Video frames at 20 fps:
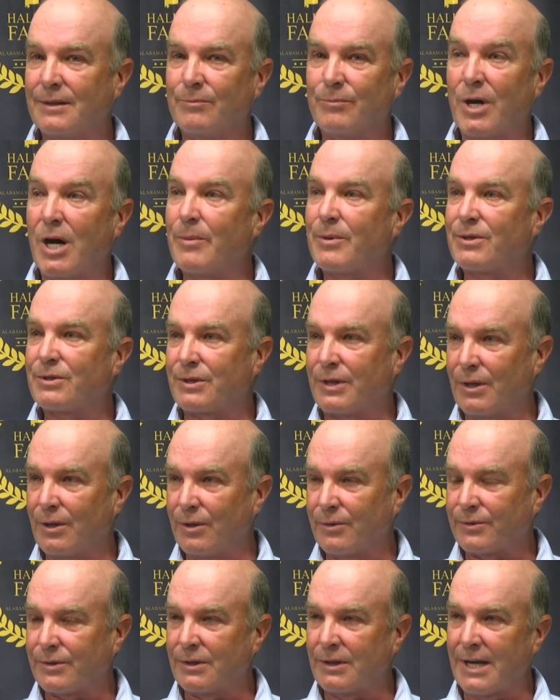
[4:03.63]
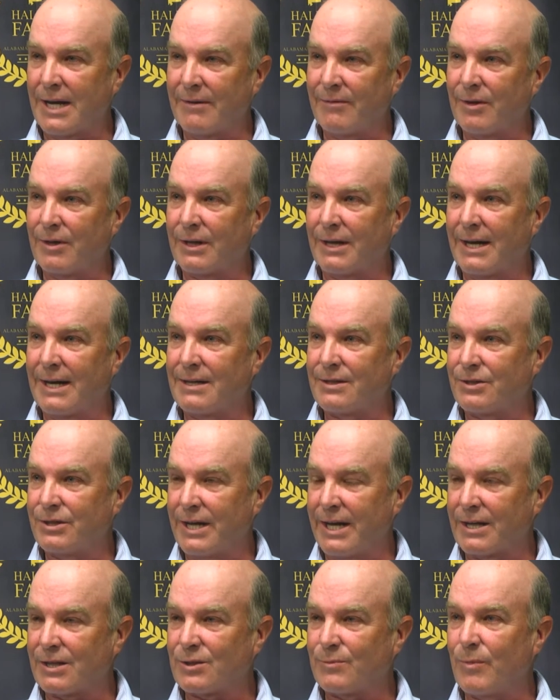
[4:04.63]
Bobby Skelton, a lot of other guys,
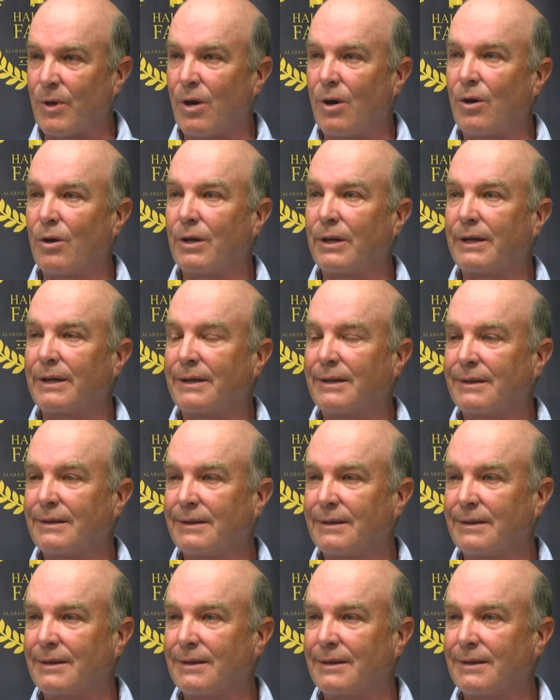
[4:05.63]
Jack Smalley,